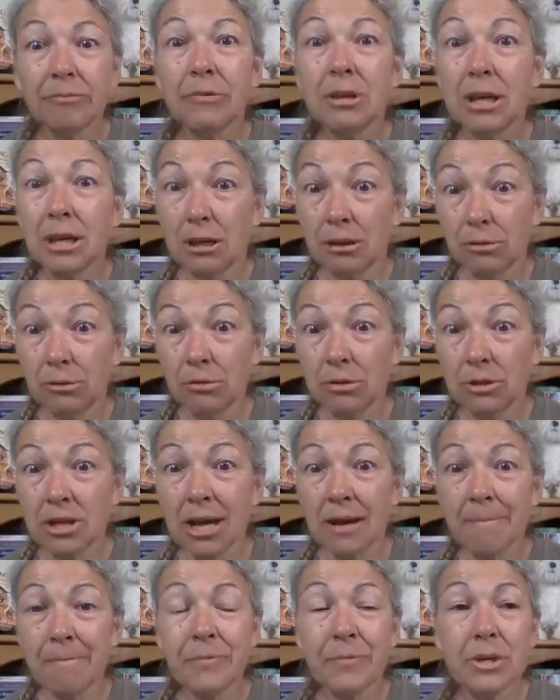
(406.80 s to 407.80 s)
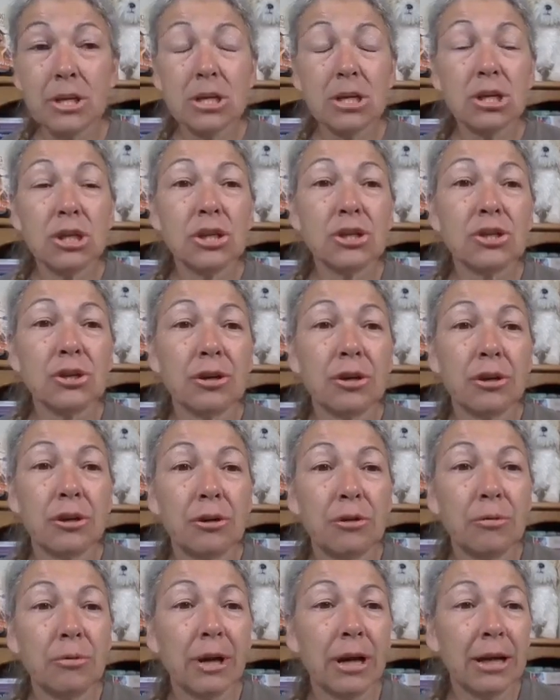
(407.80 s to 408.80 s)
Get it looked at.
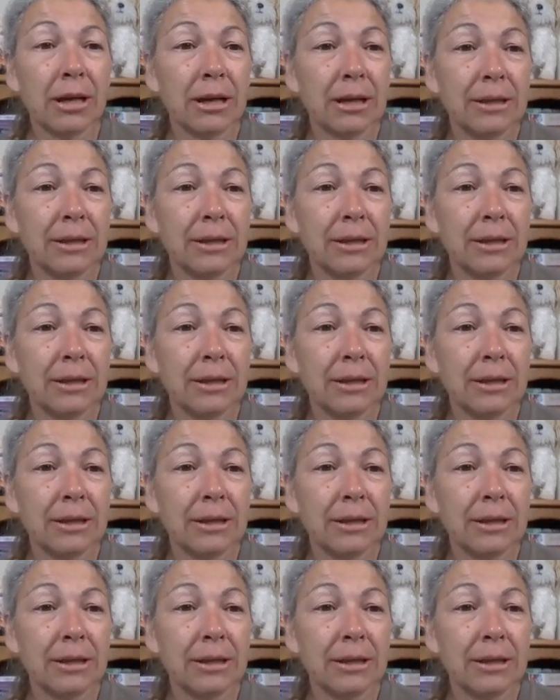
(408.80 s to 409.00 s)
So